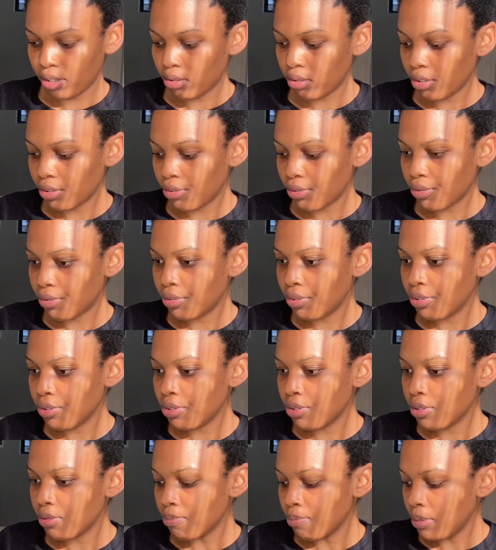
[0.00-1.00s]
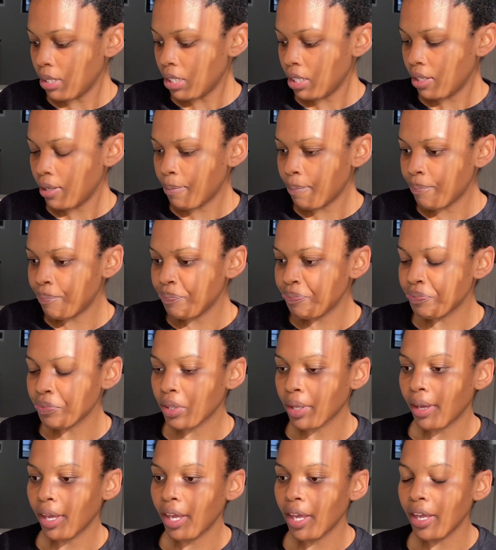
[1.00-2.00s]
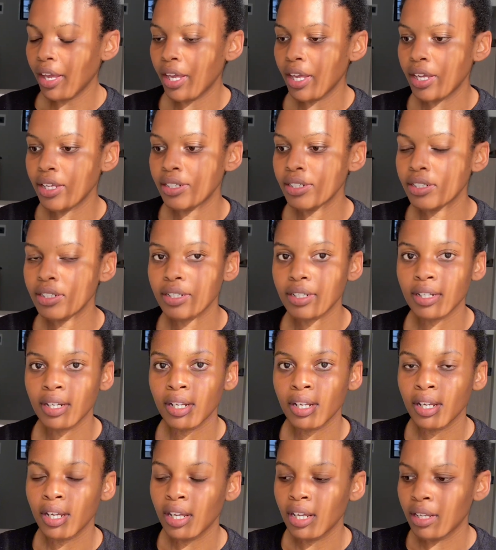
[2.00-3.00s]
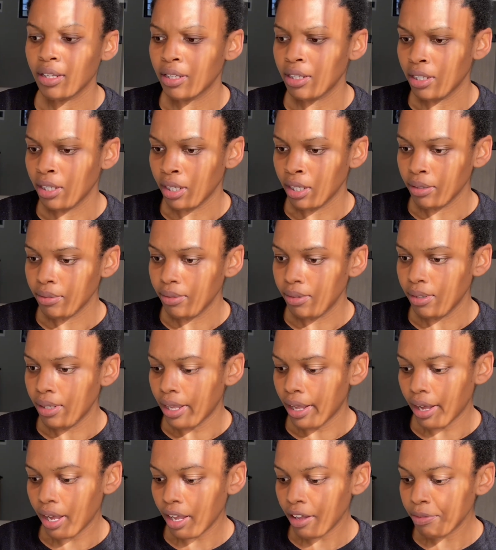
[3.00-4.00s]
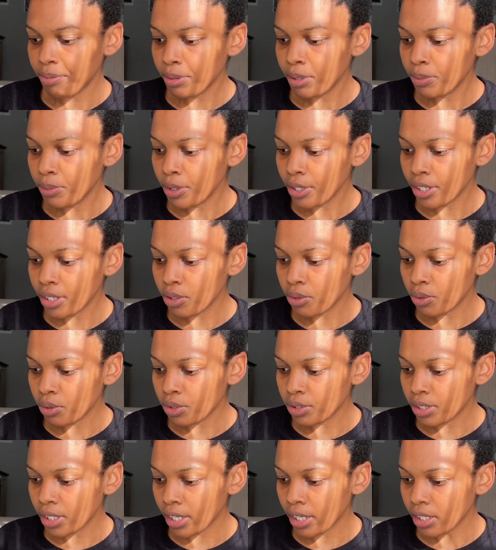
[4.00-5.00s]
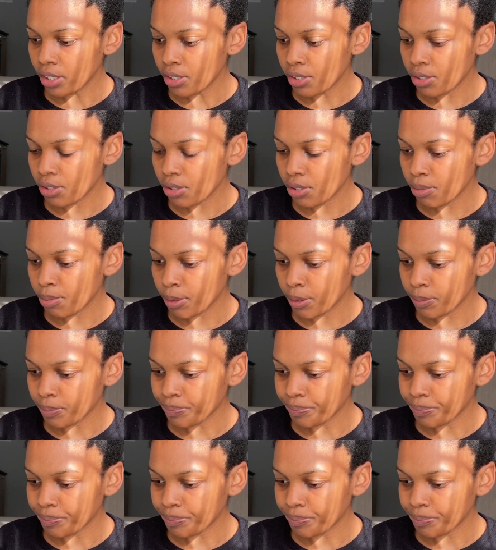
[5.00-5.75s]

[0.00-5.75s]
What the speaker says: Excuse me. And I've been working all day. Excuse me.